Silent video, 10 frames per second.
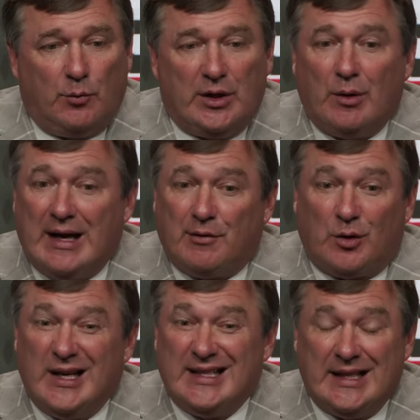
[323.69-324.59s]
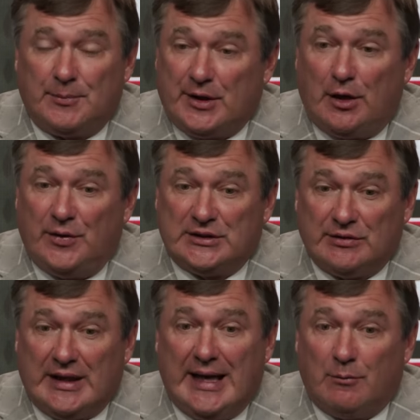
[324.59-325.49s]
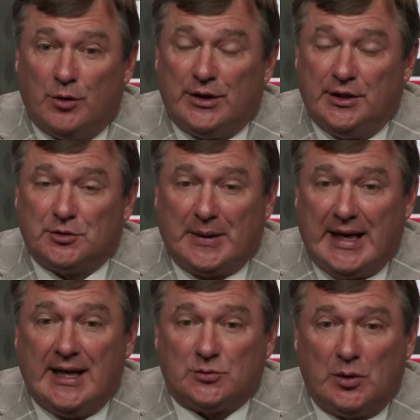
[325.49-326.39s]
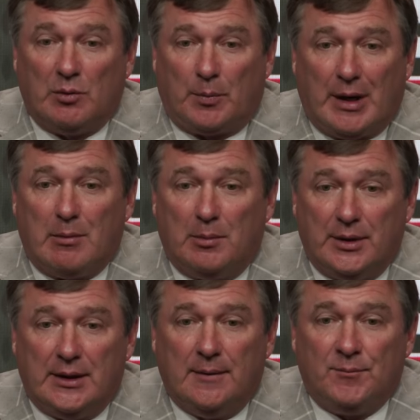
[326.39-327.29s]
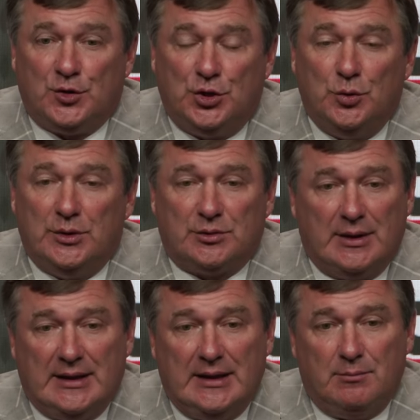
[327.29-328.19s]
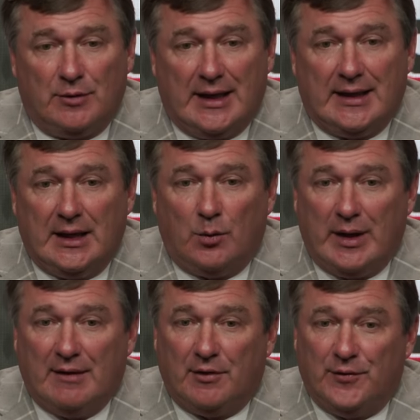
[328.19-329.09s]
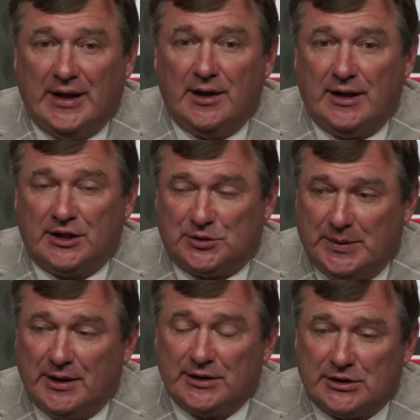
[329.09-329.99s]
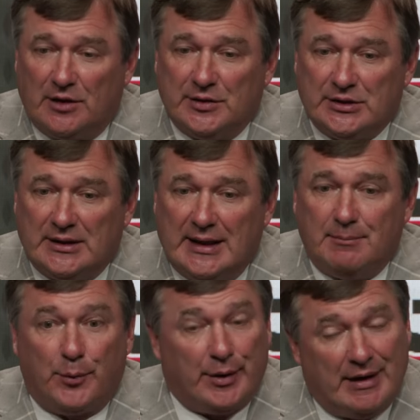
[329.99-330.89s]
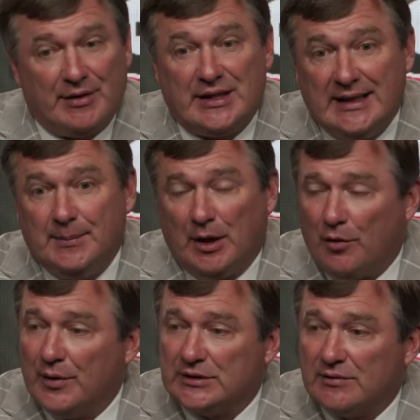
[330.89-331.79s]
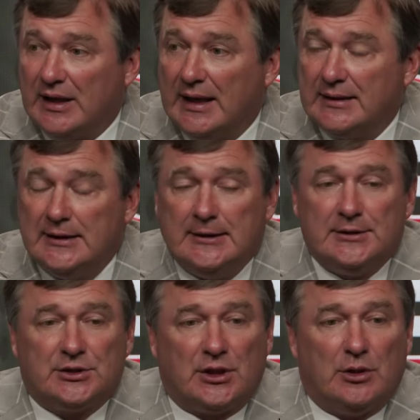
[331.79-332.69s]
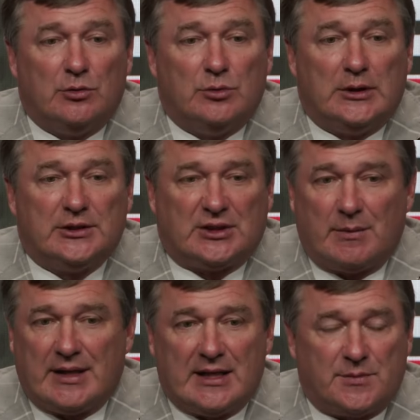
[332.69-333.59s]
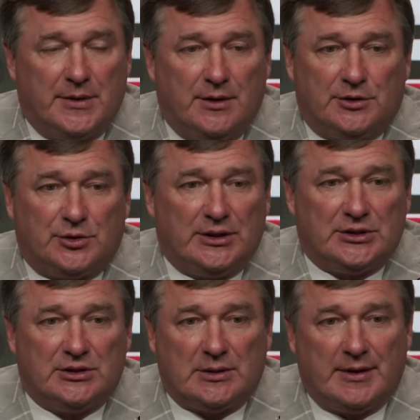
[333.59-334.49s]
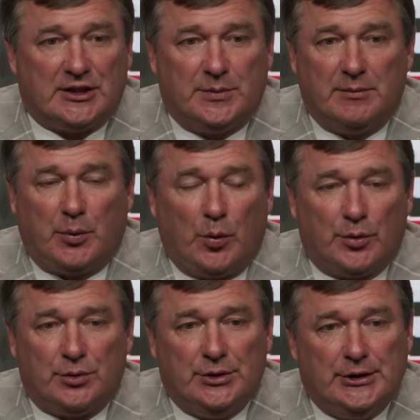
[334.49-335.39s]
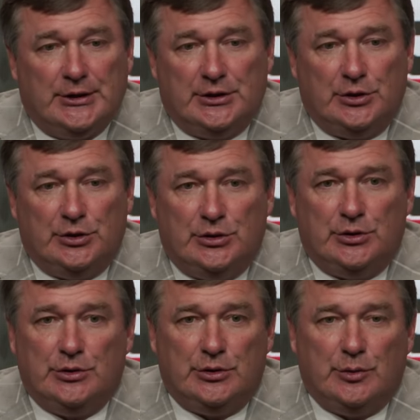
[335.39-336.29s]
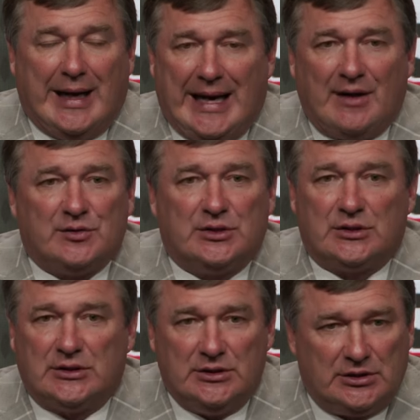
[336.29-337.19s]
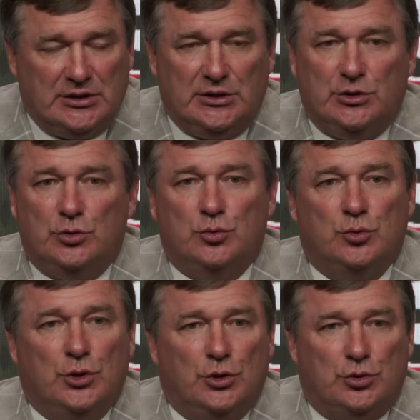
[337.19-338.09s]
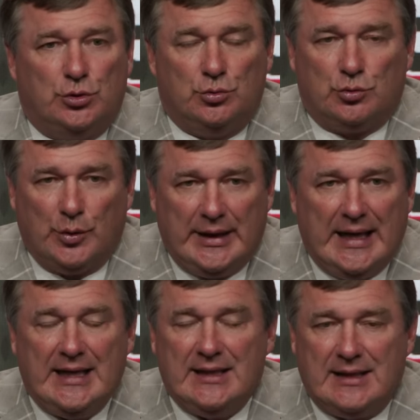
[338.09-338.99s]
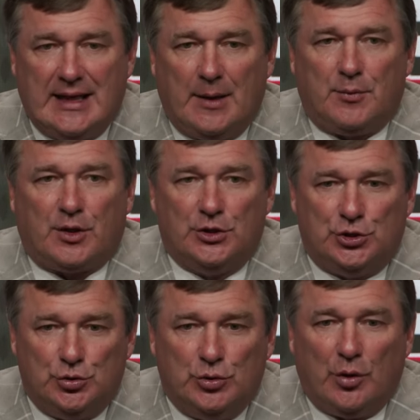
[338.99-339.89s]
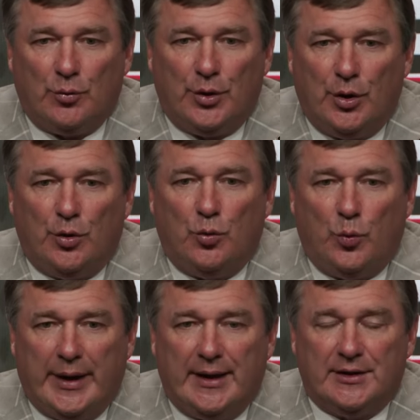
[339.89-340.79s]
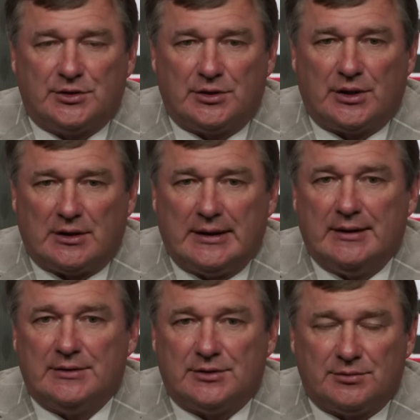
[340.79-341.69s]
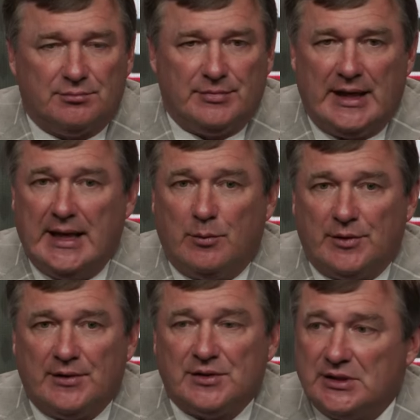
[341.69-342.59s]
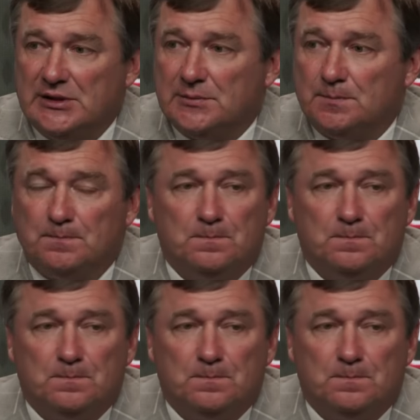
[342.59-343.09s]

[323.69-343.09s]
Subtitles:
We don't have a great depth at offensive line. Where years past, we were probably two and three deep. Right now, we have a very experienced offensive line, but we don't have a deep offensive line. So some of that's been attrition. Some of that's been portal. You have to continue to create depth because you don't know when it's going to glare its head within the season.